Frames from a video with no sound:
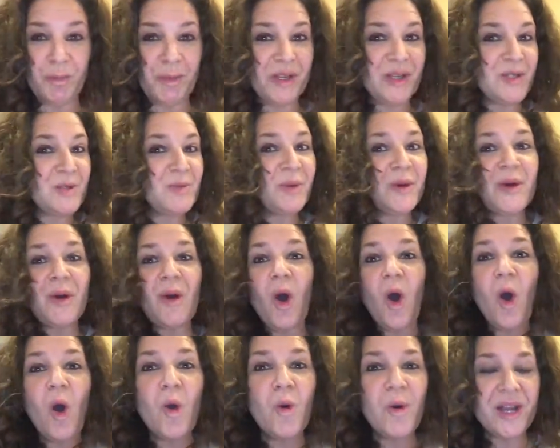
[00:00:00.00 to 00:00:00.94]
because we are
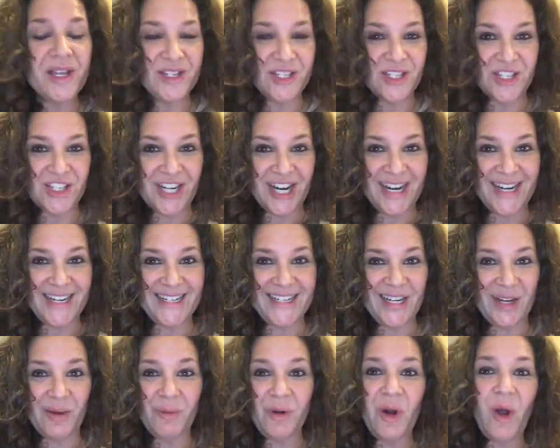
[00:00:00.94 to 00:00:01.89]
always
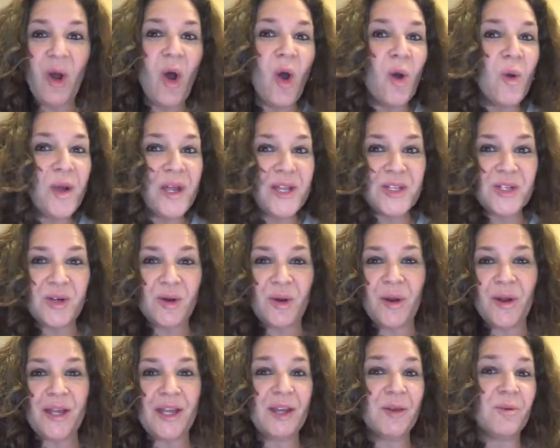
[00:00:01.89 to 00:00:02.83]
changing, we're always
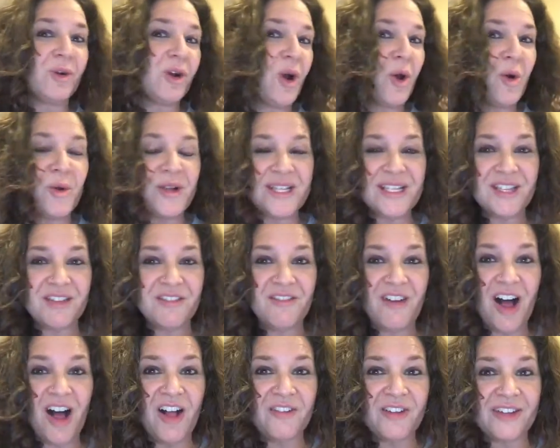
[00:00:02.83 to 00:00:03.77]
growing, and we're always
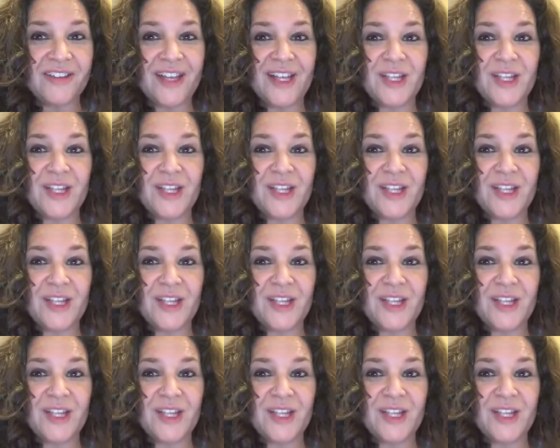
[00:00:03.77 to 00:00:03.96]
evolving.